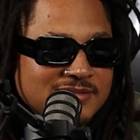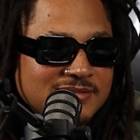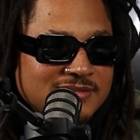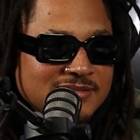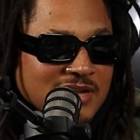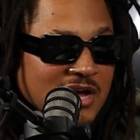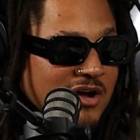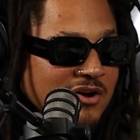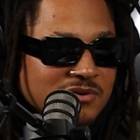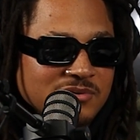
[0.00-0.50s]

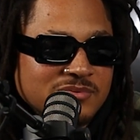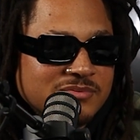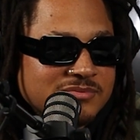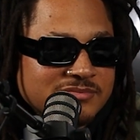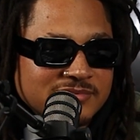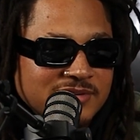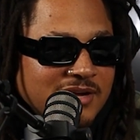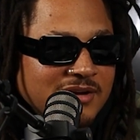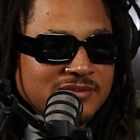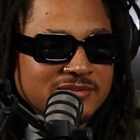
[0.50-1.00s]
no,
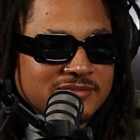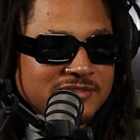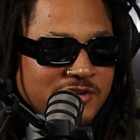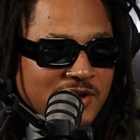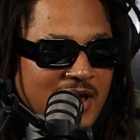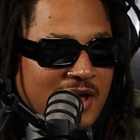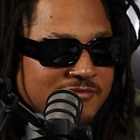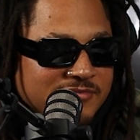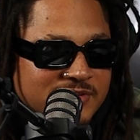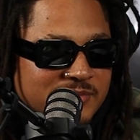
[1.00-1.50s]
you
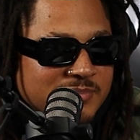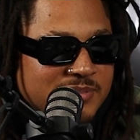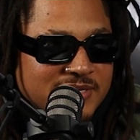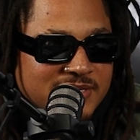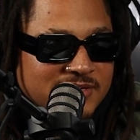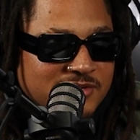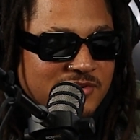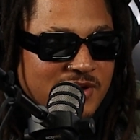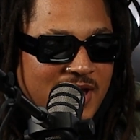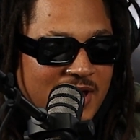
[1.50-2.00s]
have to
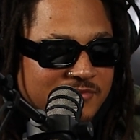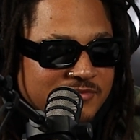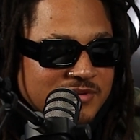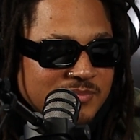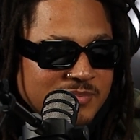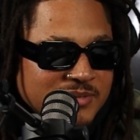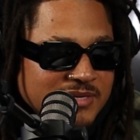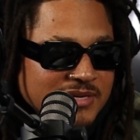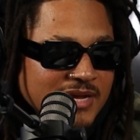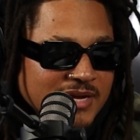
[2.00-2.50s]

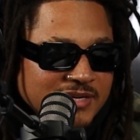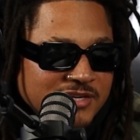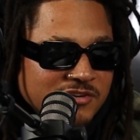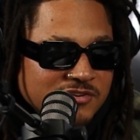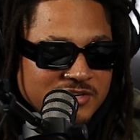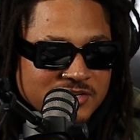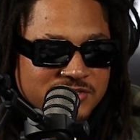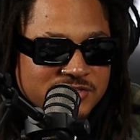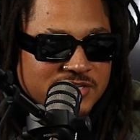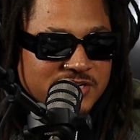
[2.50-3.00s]
be like
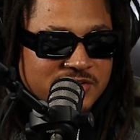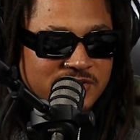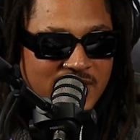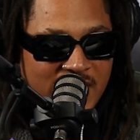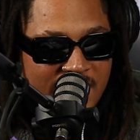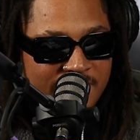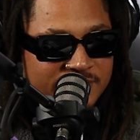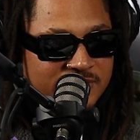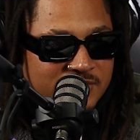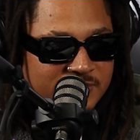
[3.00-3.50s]
you're the shit. You
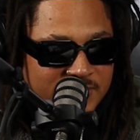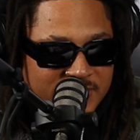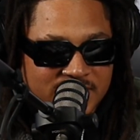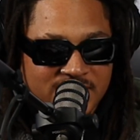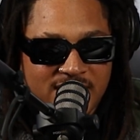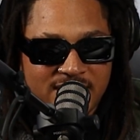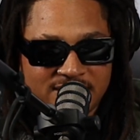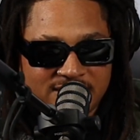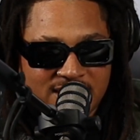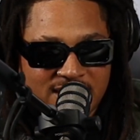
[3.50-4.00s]
have to be
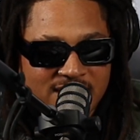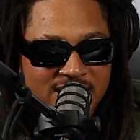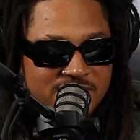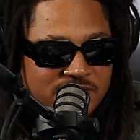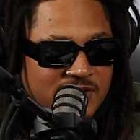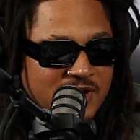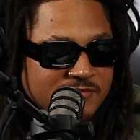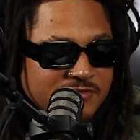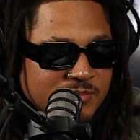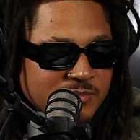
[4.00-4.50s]
like that,
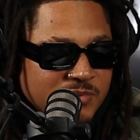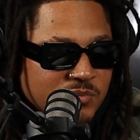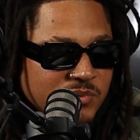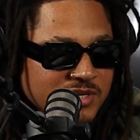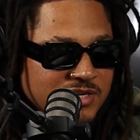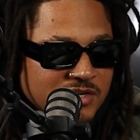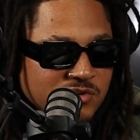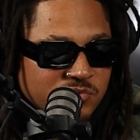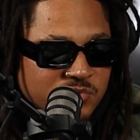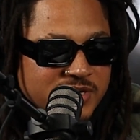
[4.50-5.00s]
and you have to be
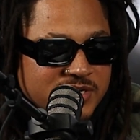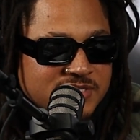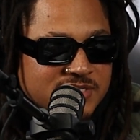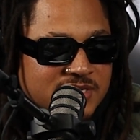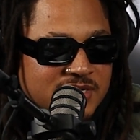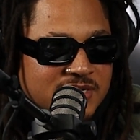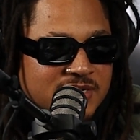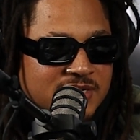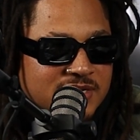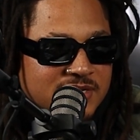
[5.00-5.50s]
willing to
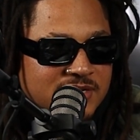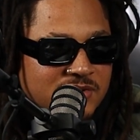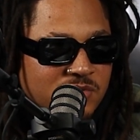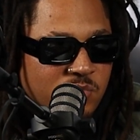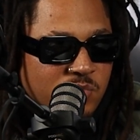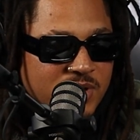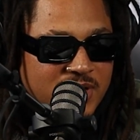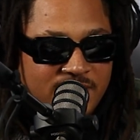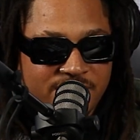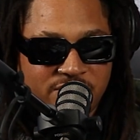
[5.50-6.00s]
risk
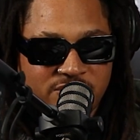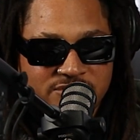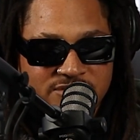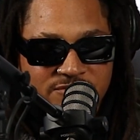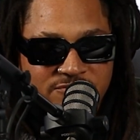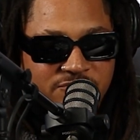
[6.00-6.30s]
whatever is